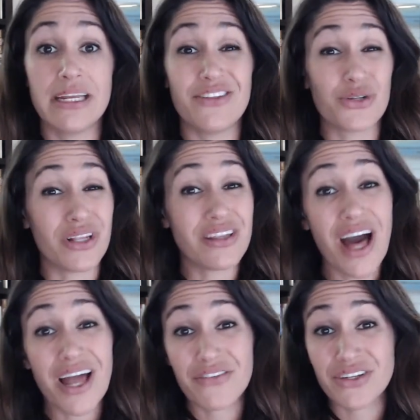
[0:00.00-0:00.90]
There's a
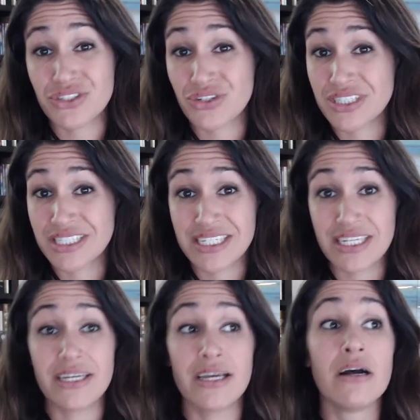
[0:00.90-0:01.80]
lot of
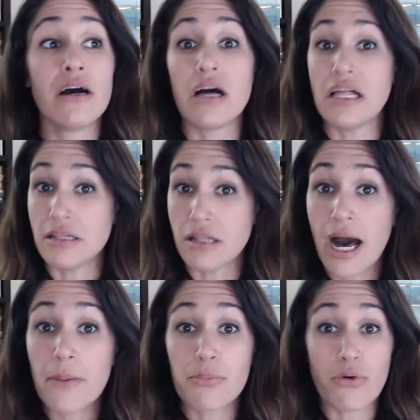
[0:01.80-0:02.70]
uncertainty, a
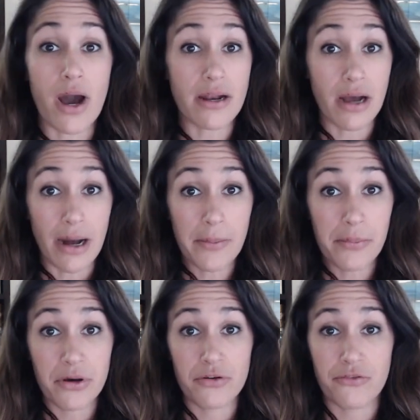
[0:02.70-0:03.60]
lot brought up
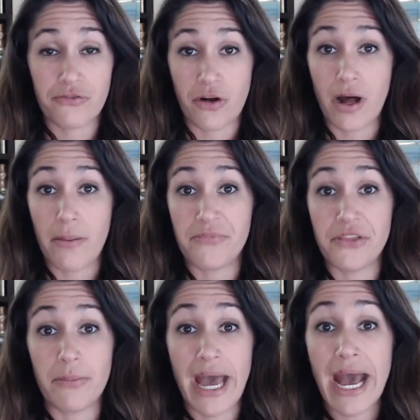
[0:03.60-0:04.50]
from the
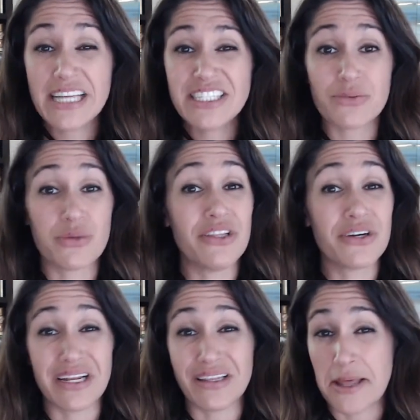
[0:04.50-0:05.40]
past. We look
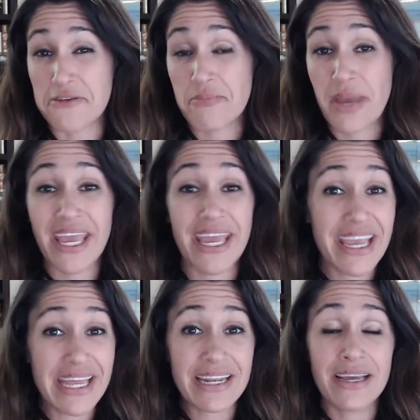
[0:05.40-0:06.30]
at a lot of
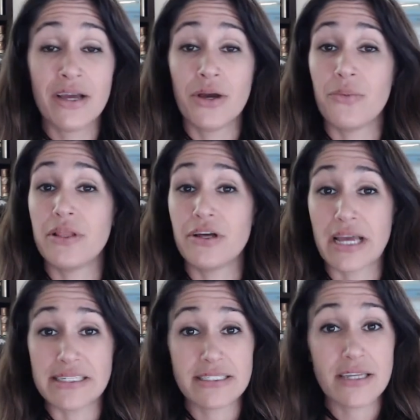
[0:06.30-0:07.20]
pain. We look
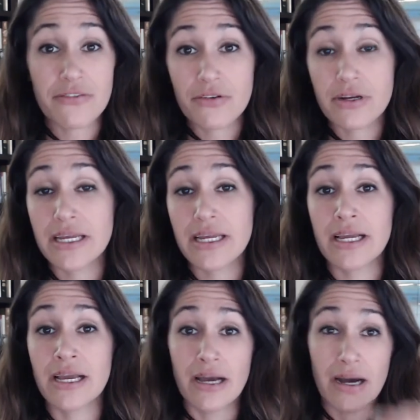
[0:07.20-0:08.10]
at
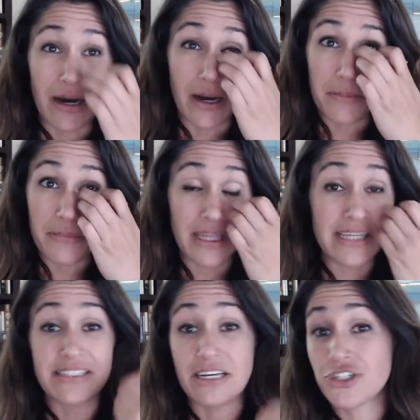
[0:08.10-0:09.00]
suffering,
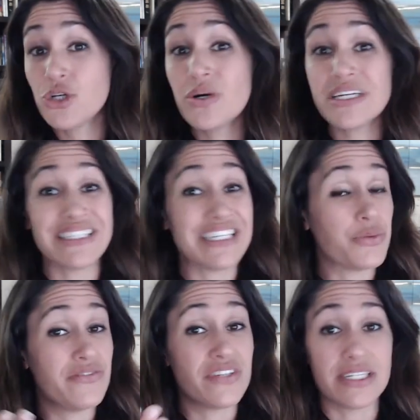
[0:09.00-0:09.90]
things done to us, things
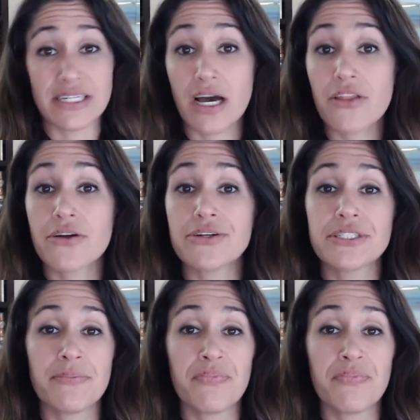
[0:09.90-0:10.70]
we've done to others.